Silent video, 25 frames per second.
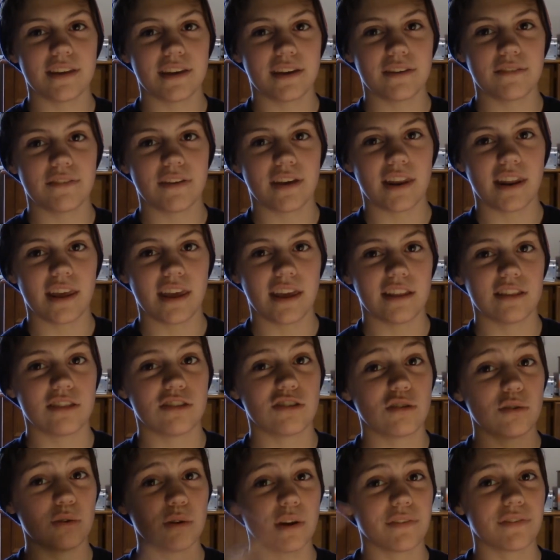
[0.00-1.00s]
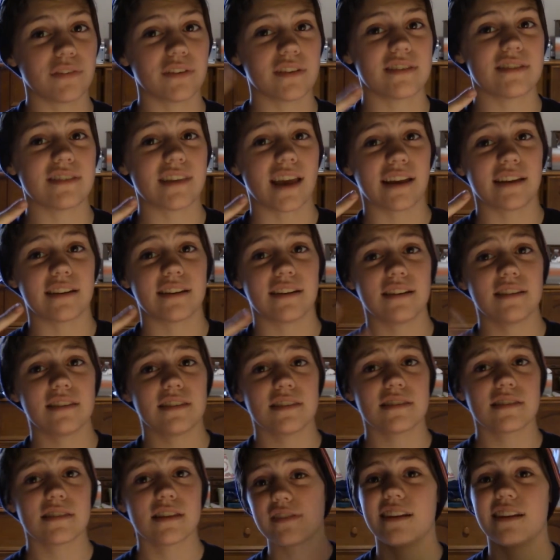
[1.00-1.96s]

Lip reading: of it in two different sections.